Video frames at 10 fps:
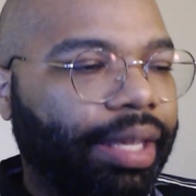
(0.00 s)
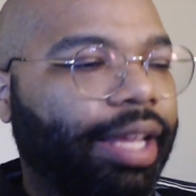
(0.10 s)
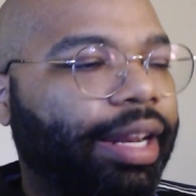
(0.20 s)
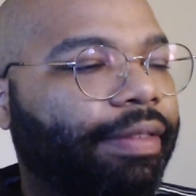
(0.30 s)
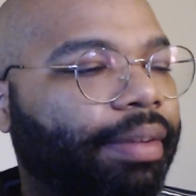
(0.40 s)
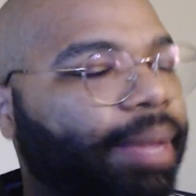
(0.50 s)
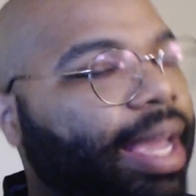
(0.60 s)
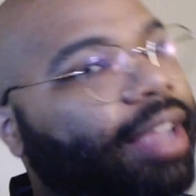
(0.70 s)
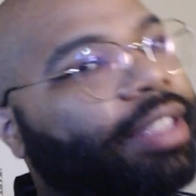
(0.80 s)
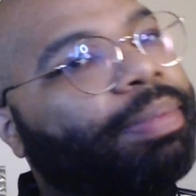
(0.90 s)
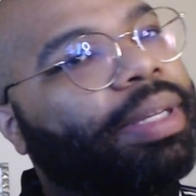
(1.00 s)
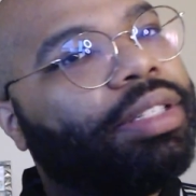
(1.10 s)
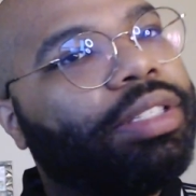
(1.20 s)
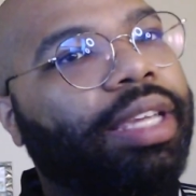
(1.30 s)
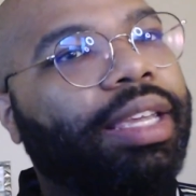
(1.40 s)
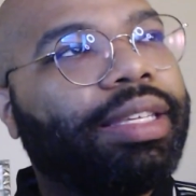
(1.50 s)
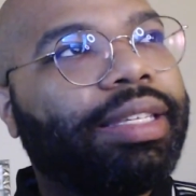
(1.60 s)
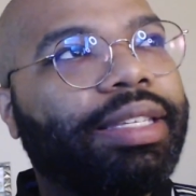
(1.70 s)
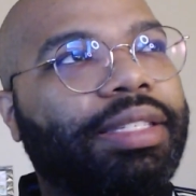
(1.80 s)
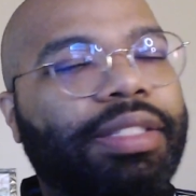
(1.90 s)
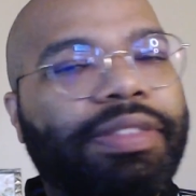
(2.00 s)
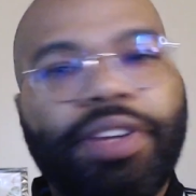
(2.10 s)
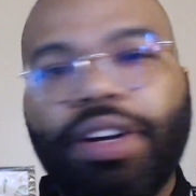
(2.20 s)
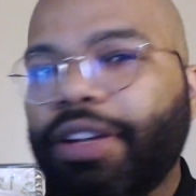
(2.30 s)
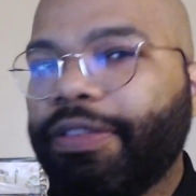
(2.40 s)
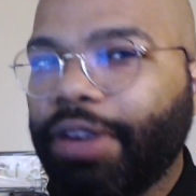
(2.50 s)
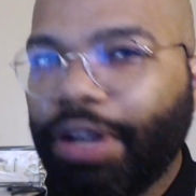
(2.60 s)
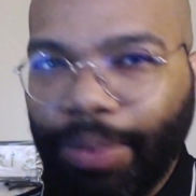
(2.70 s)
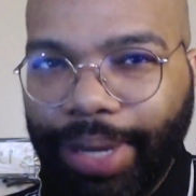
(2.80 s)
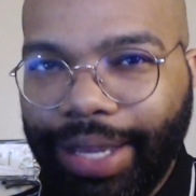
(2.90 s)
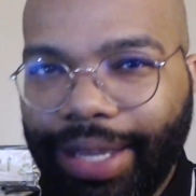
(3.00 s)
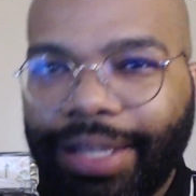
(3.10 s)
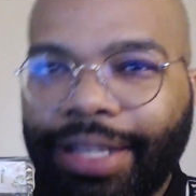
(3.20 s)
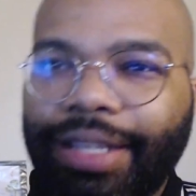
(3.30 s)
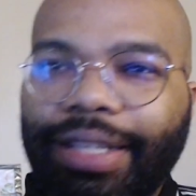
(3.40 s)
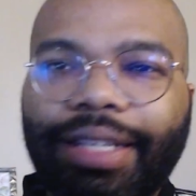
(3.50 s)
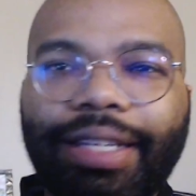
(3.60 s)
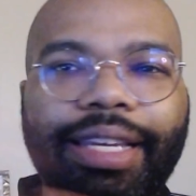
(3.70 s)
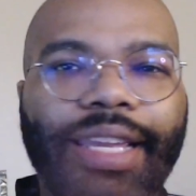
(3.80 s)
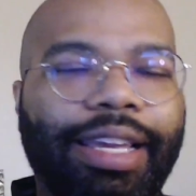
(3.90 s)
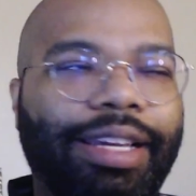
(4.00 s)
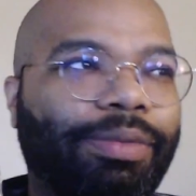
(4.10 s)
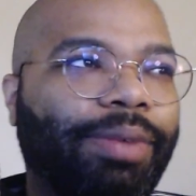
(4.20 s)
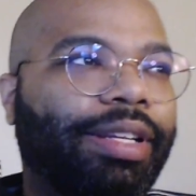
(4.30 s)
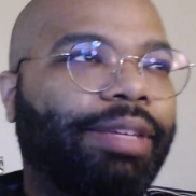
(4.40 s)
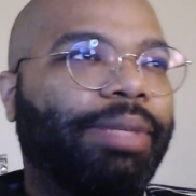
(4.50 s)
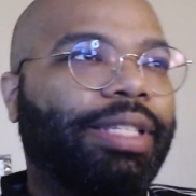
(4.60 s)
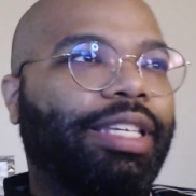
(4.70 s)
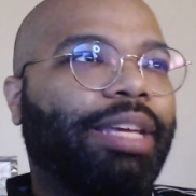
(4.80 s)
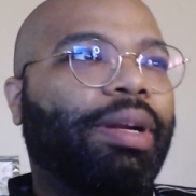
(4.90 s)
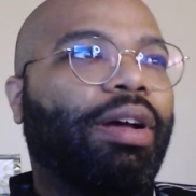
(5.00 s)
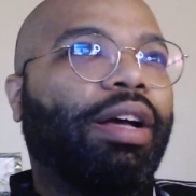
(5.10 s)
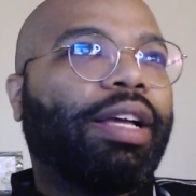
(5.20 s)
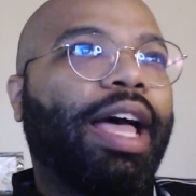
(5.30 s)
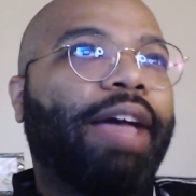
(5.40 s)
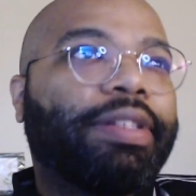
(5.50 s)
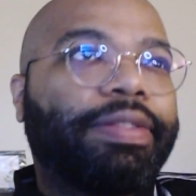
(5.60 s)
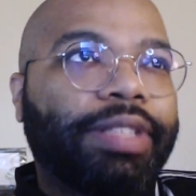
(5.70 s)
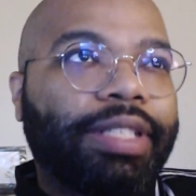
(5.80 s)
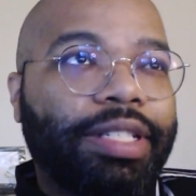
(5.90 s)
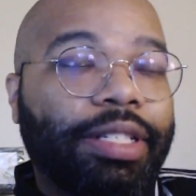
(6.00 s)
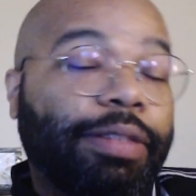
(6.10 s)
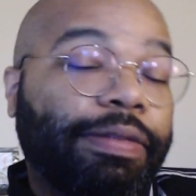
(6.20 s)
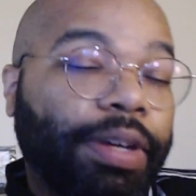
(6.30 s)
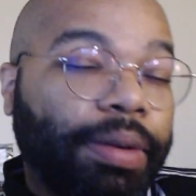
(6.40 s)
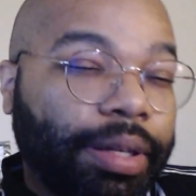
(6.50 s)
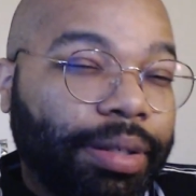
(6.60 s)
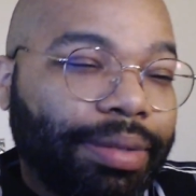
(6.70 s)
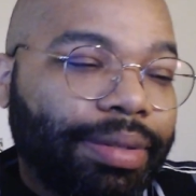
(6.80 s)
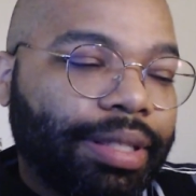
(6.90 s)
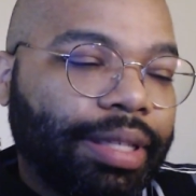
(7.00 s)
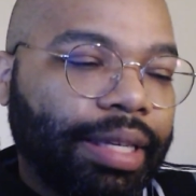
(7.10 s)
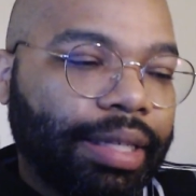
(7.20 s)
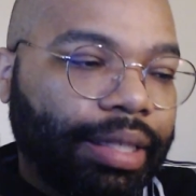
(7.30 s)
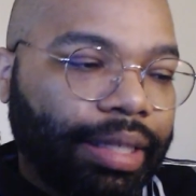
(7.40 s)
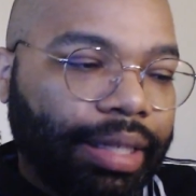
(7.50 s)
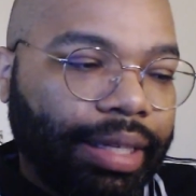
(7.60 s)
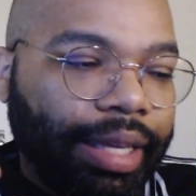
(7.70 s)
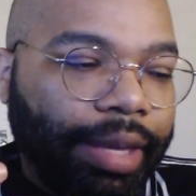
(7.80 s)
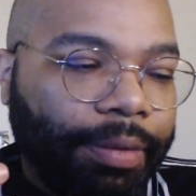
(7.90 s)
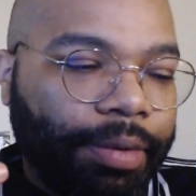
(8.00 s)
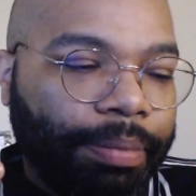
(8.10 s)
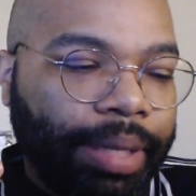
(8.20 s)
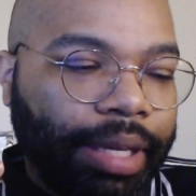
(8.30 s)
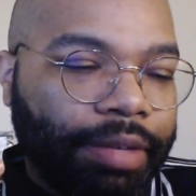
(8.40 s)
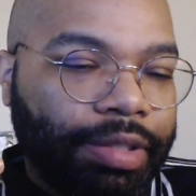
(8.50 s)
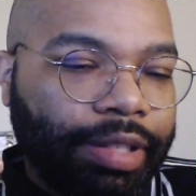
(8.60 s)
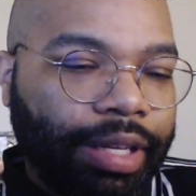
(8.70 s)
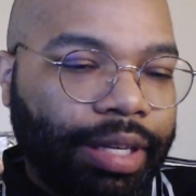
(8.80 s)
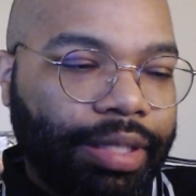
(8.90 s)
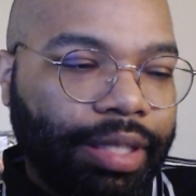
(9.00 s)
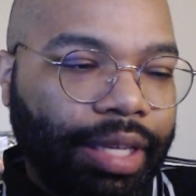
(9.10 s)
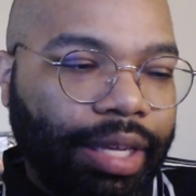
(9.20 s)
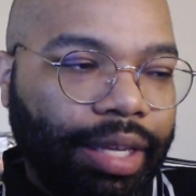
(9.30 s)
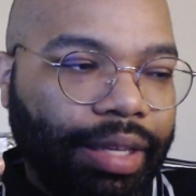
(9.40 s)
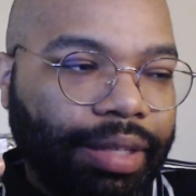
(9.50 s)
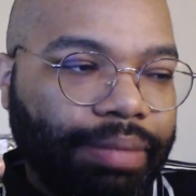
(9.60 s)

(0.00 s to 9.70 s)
and even Max, but Jake is far, far away. And while we see him in archival footage and in photos, it would be interesting to see